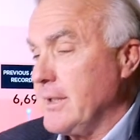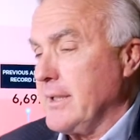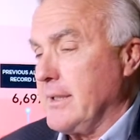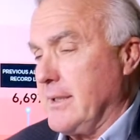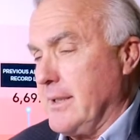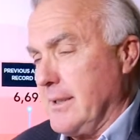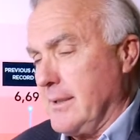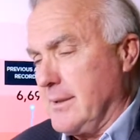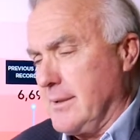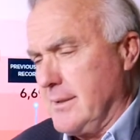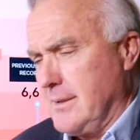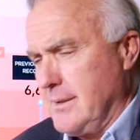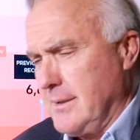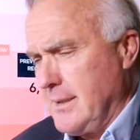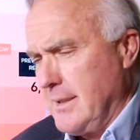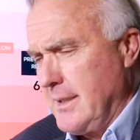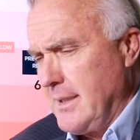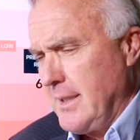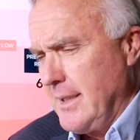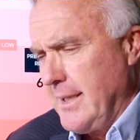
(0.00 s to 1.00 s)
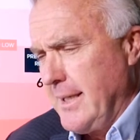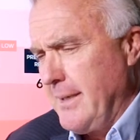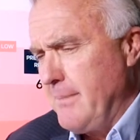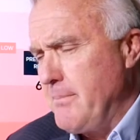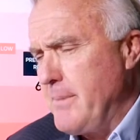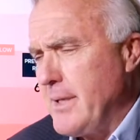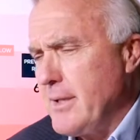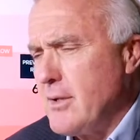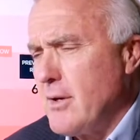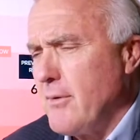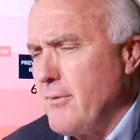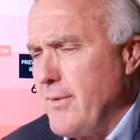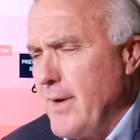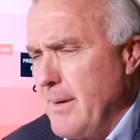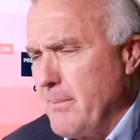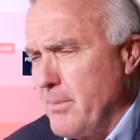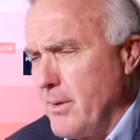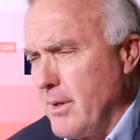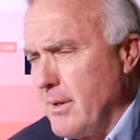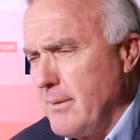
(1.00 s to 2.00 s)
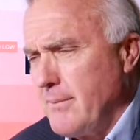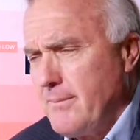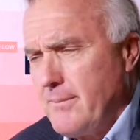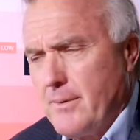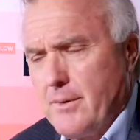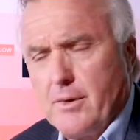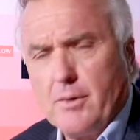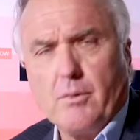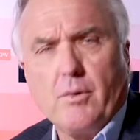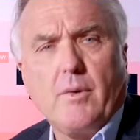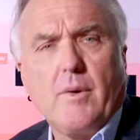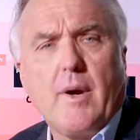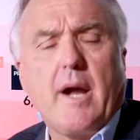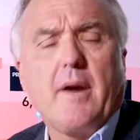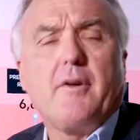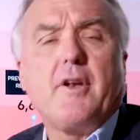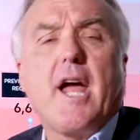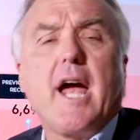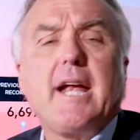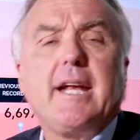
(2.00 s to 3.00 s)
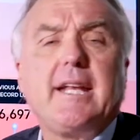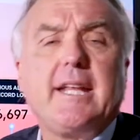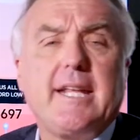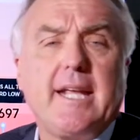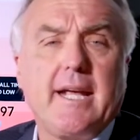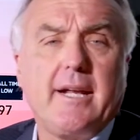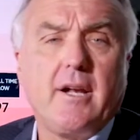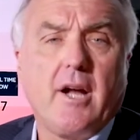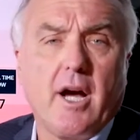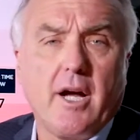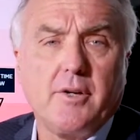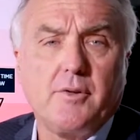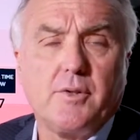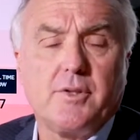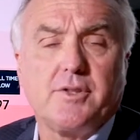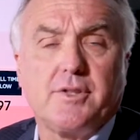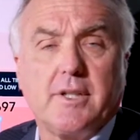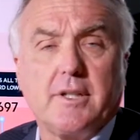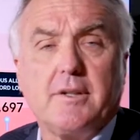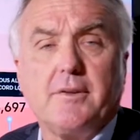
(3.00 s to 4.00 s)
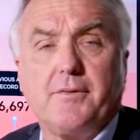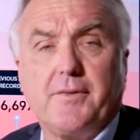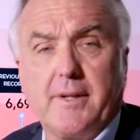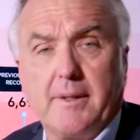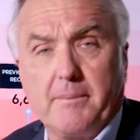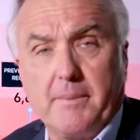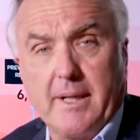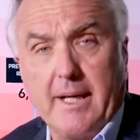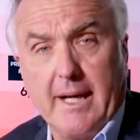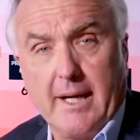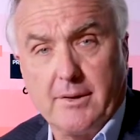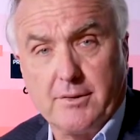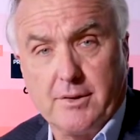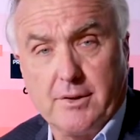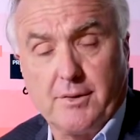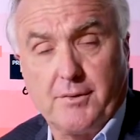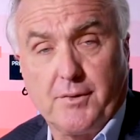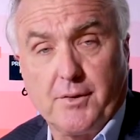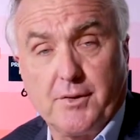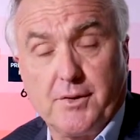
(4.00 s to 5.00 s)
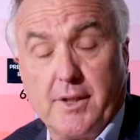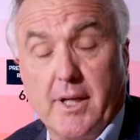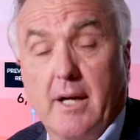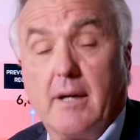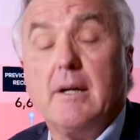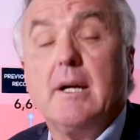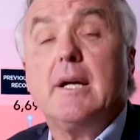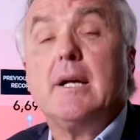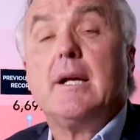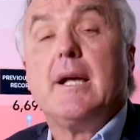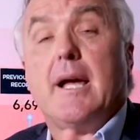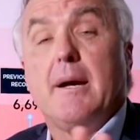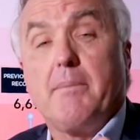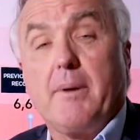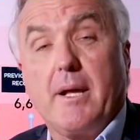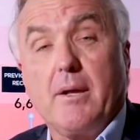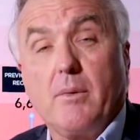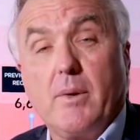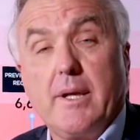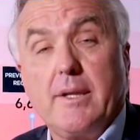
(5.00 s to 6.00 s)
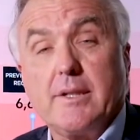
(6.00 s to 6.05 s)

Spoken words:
at this. In mid-November, there were around 9,800 single-family houses for sale. And by the way,